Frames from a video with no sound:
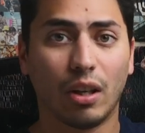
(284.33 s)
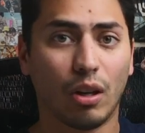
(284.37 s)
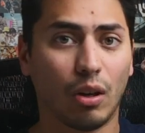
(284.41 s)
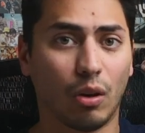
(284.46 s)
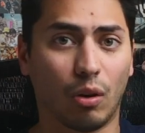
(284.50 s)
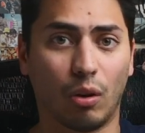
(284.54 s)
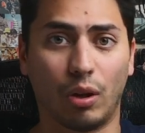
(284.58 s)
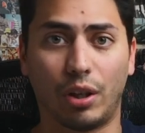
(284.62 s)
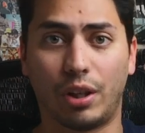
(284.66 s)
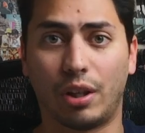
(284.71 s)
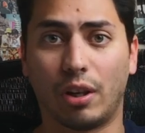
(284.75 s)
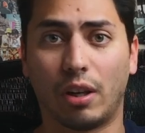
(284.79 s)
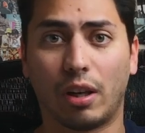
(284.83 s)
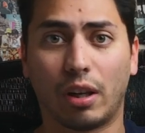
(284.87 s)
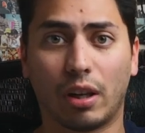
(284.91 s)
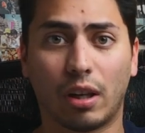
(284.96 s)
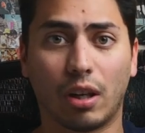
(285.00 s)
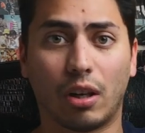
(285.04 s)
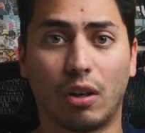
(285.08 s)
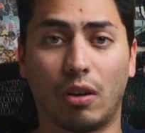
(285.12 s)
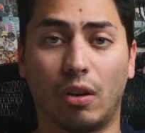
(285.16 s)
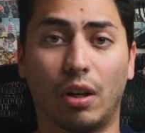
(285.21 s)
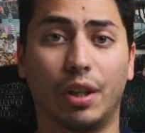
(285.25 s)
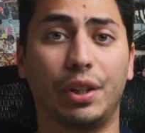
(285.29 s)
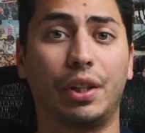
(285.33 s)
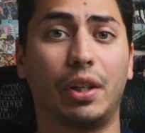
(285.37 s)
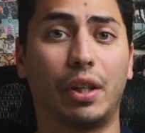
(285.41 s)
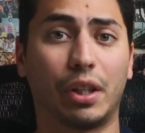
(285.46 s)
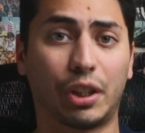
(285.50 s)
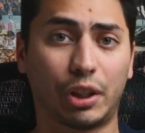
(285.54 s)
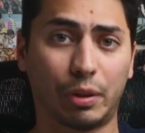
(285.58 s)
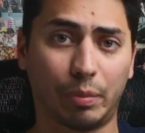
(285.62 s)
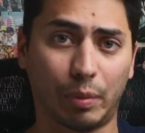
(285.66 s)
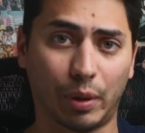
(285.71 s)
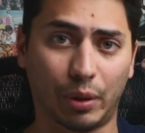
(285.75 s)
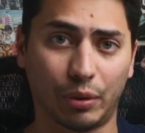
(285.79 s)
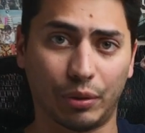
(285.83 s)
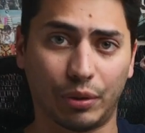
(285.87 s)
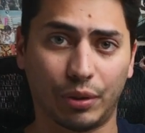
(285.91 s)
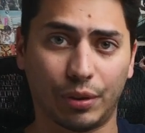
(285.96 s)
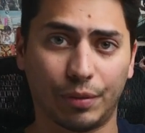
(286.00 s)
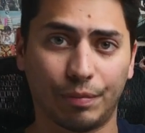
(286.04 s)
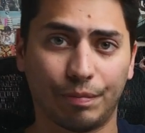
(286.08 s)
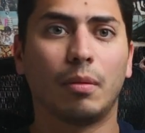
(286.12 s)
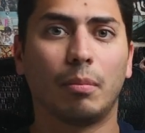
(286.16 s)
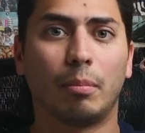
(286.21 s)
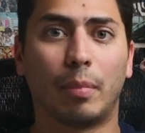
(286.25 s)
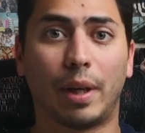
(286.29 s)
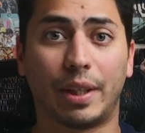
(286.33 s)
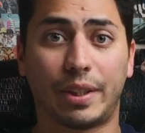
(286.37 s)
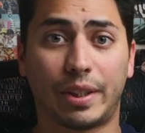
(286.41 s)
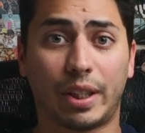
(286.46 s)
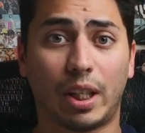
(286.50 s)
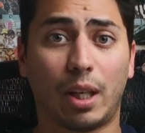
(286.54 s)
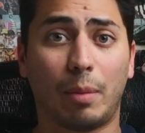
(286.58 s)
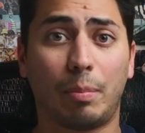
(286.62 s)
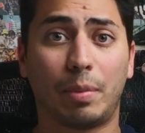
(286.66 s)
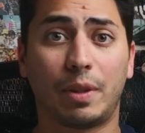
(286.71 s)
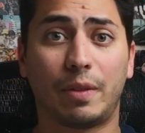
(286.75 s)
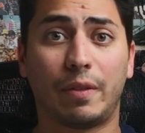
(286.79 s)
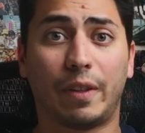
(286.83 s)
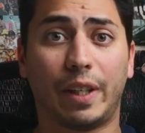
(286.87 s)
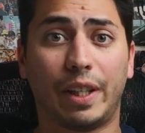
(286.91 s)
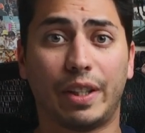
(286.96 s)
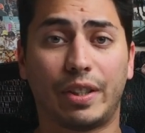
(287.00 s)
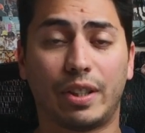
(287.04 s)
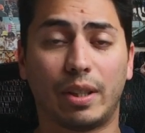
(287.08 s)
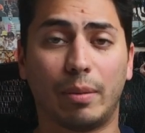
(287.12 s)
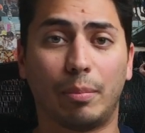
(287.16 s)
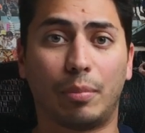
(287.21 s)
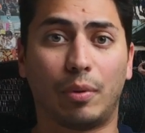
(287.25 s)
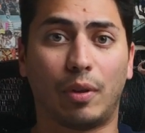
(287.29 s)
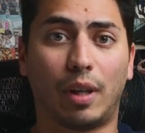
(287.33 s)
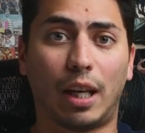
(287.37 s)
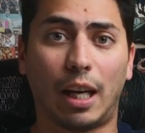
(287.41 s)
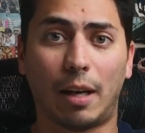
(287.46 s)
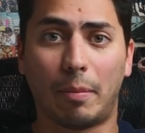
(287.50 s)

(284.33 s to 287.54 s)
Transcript: or dark or underexposed. My setup is very simple. I have